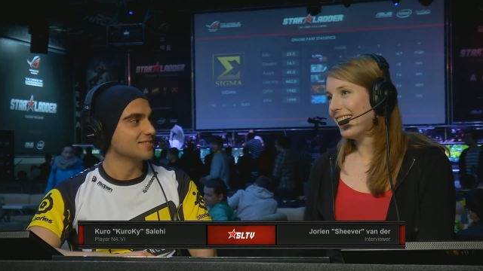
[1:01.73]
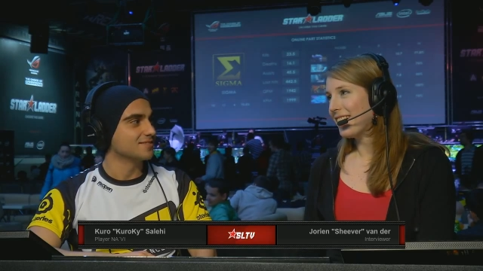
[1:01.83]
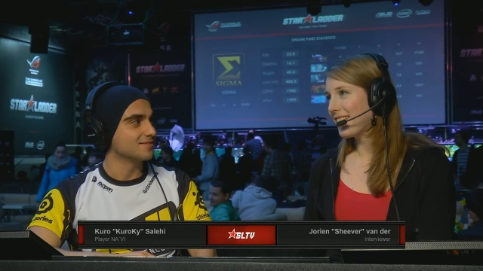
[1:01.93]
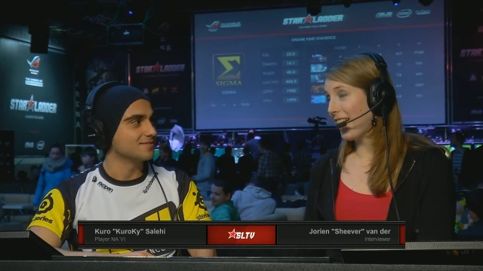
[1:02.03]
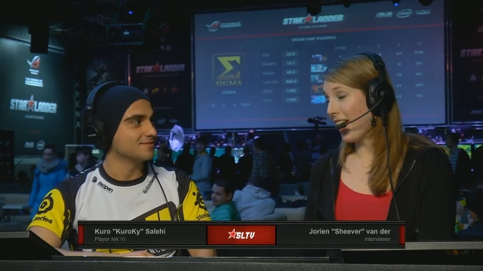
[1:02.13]

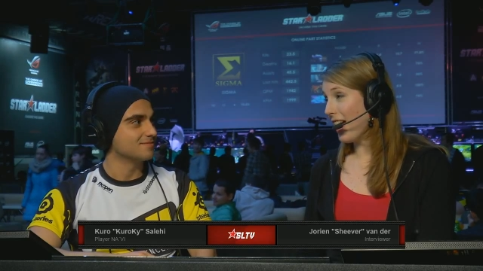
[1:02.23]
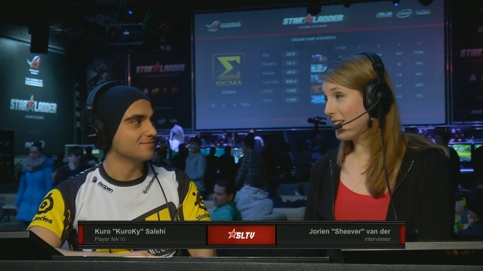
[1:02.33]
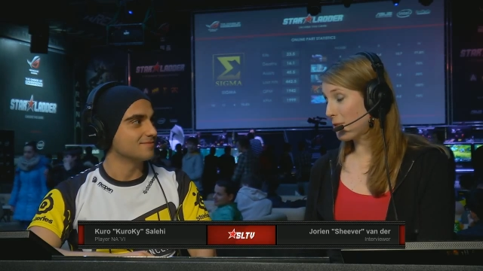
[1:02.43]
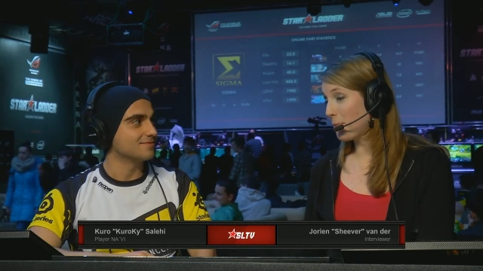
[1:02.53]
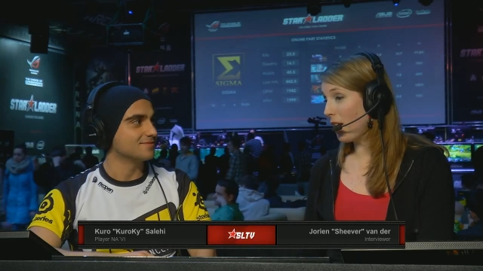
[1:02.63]
Speaker 1: There has,
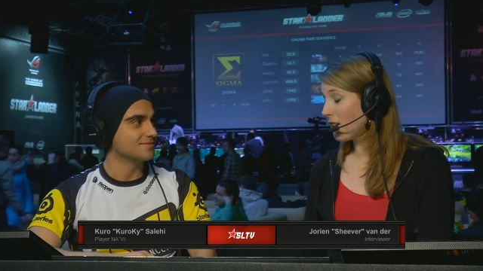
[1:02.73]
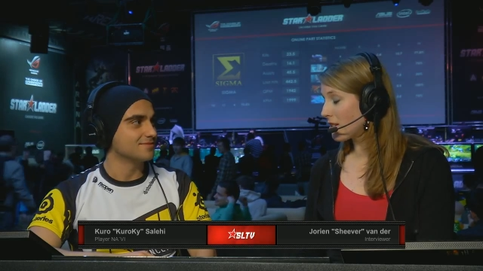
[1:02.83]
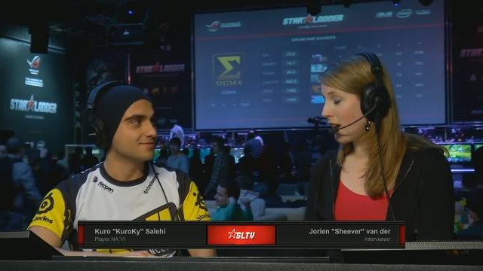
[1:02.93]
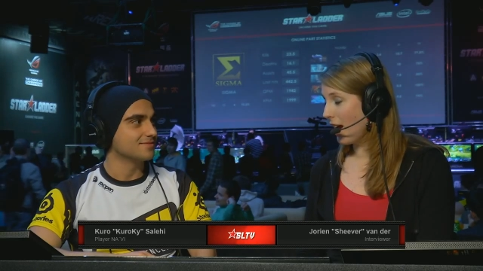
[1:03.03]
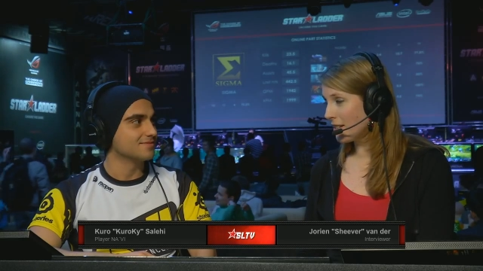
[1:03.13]
to be honest, there
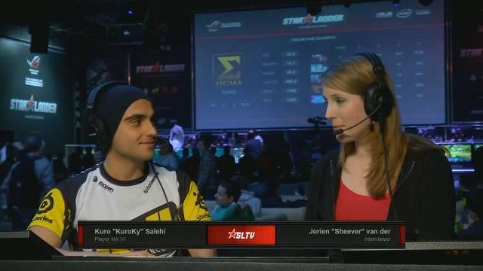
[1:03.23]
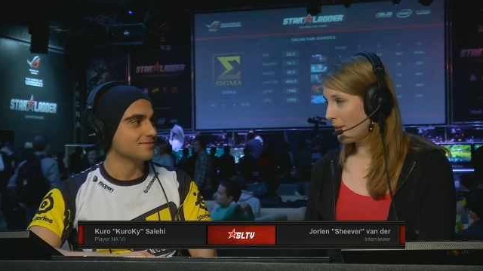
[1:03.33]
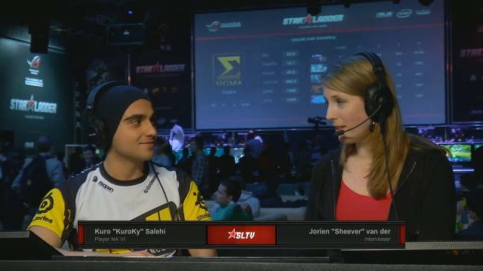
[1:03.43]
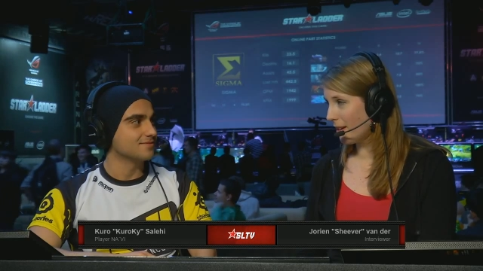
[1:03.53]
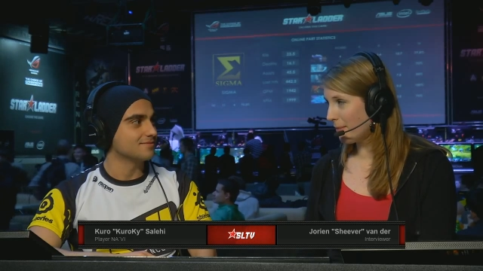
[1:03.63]
hasn't been
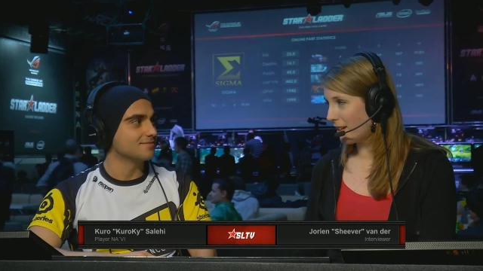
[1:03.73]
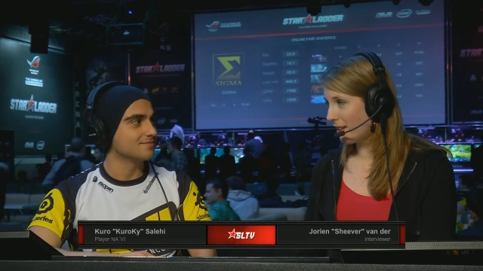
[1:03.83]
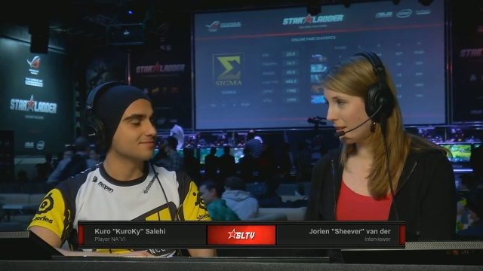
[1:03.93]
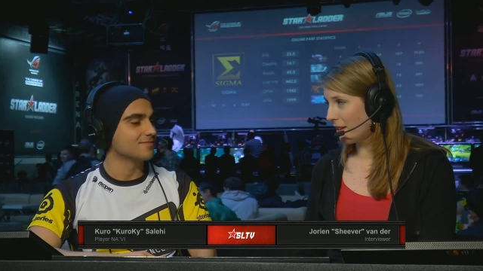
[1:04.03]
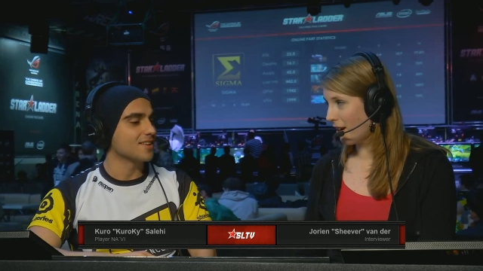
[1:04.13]
that many
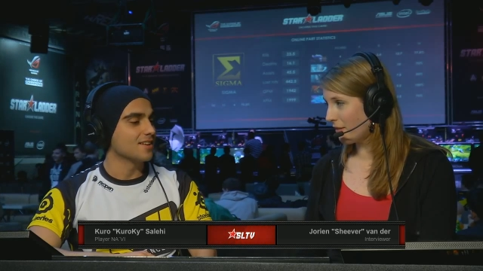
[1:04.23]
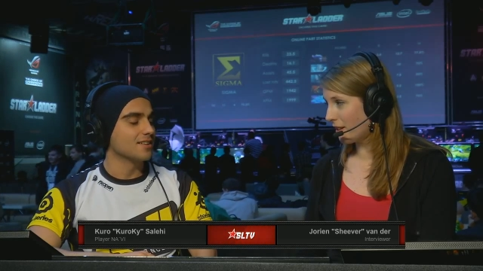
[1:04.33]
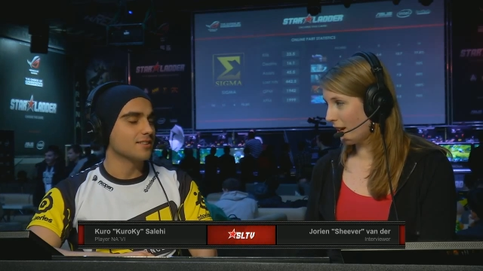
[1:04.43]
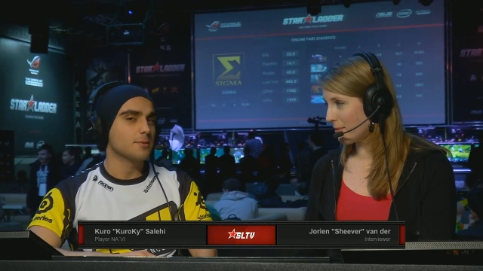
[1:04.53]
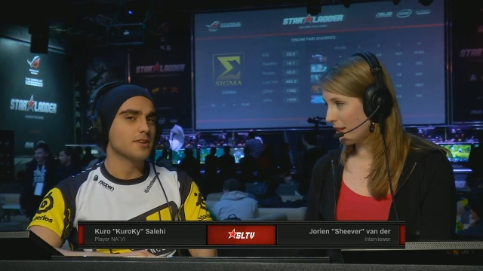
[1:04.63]
Navi games.
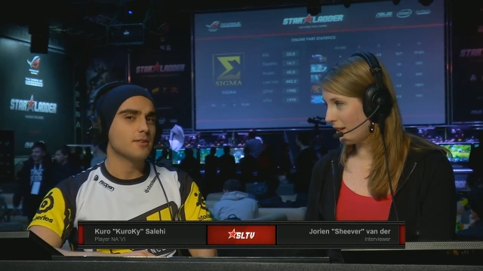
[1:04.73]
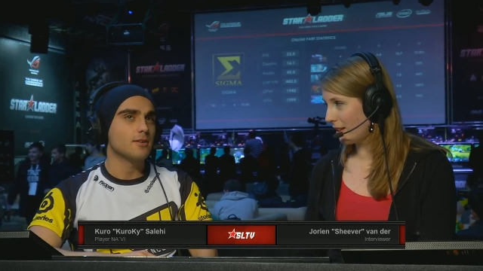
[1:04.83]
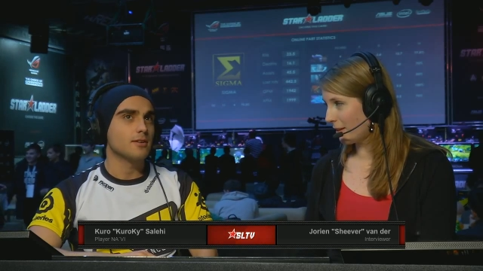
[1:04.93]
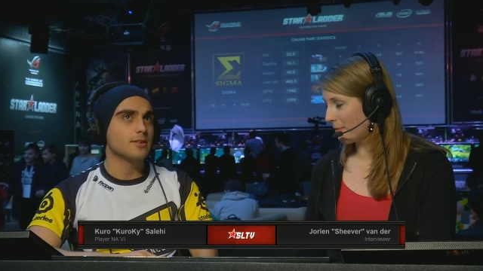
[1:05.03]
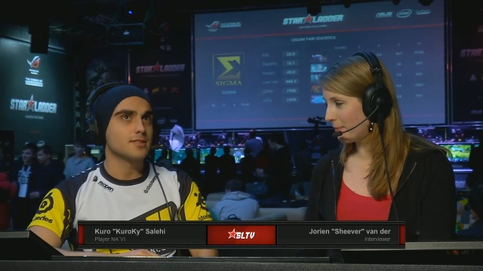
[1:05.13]
No, but lately. in all
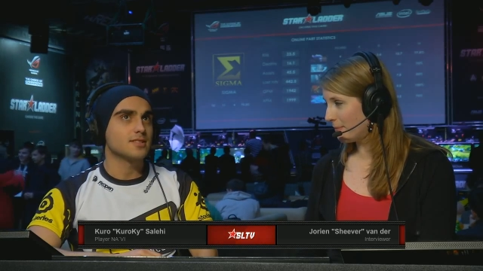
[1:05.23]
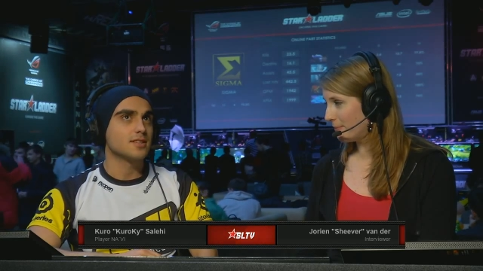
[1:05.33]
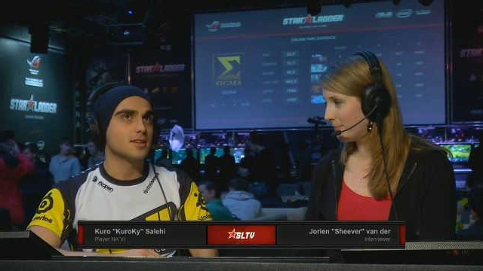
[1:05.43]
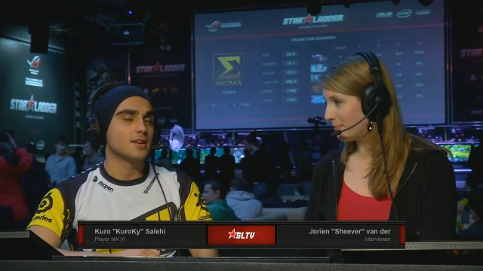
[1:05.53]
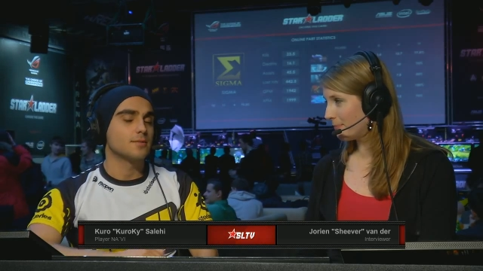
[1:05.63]
Speaker 2: honesty,
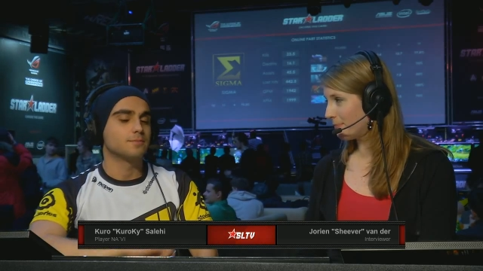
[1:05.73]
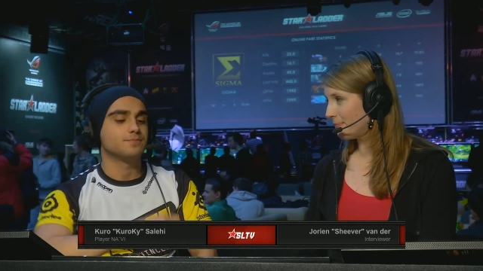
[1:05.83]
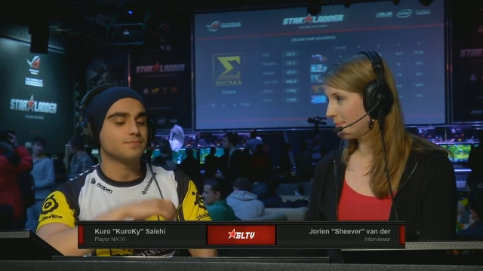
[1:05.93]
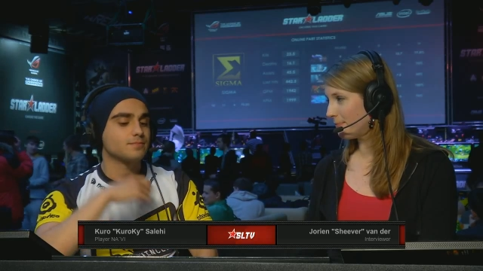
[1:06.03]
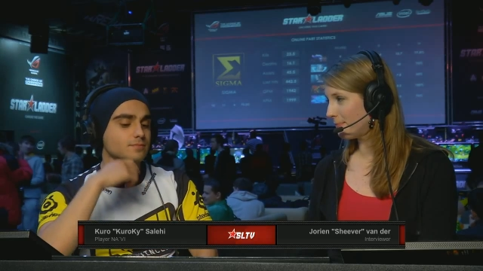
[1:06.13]
um,
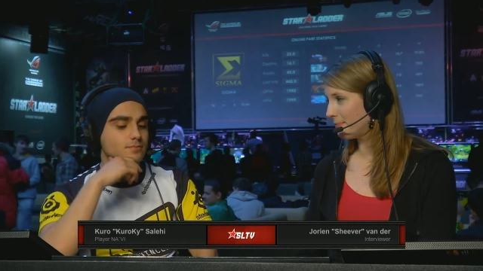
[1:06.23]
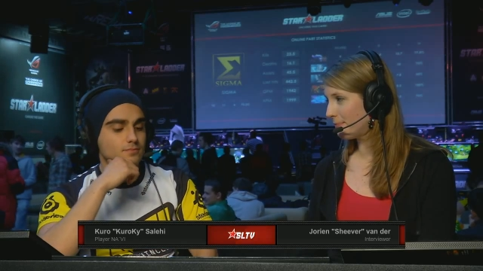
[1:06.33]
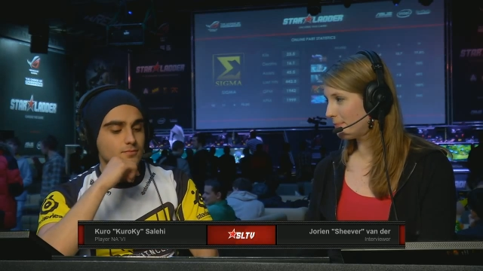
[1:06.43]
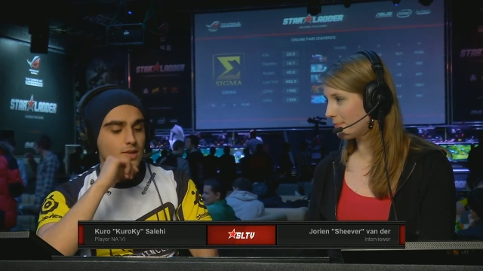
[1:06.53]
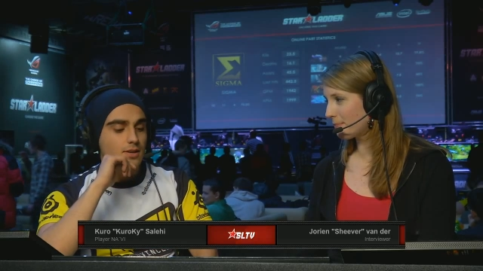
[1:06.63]

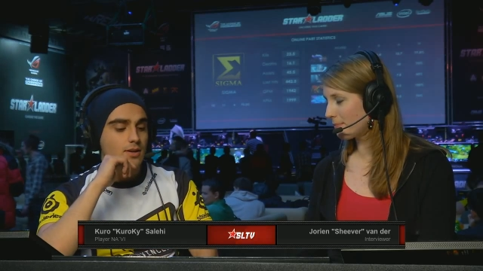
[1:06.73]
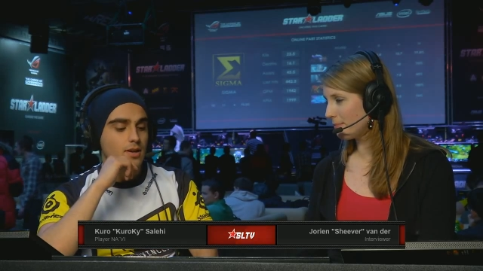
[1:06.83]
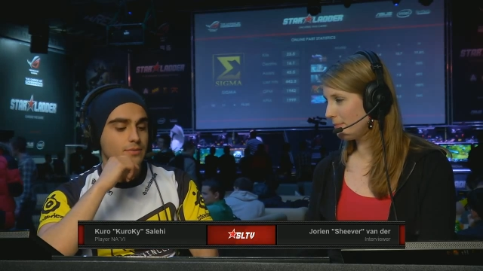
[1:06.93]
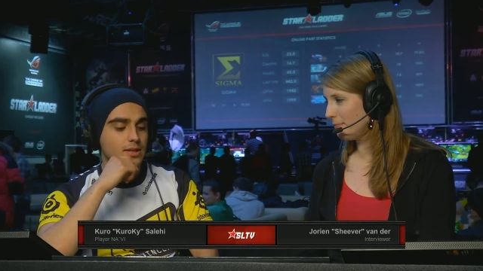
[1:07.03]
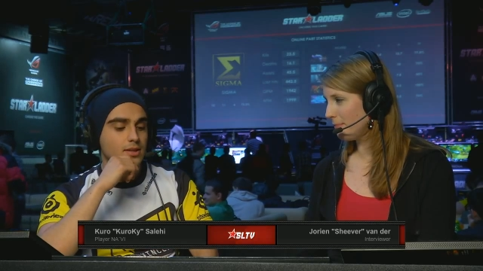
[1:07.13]
I
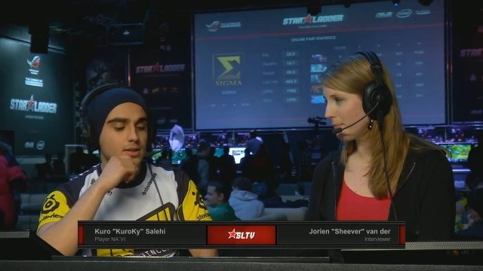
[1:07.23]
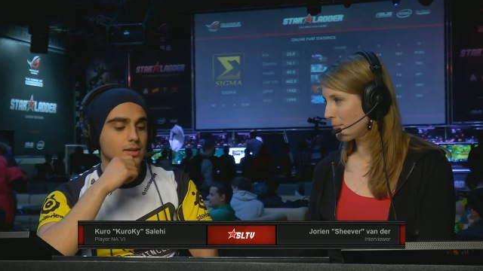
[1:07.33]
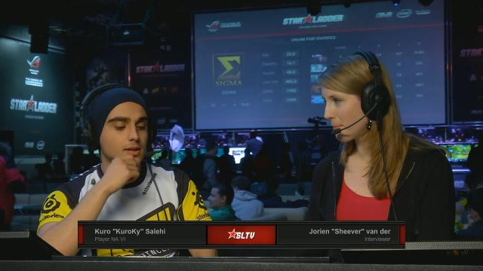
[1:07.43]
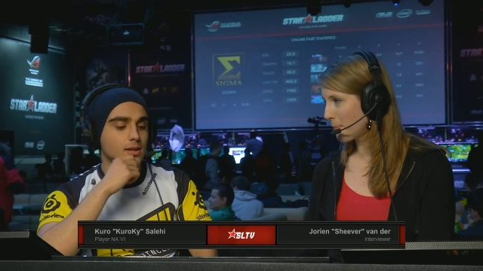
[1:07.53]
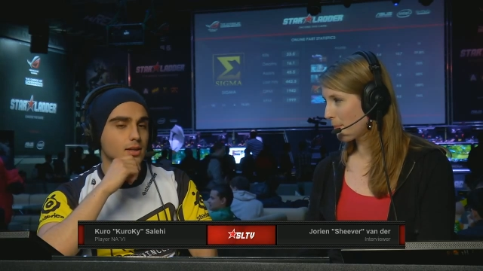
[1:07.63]
think uh,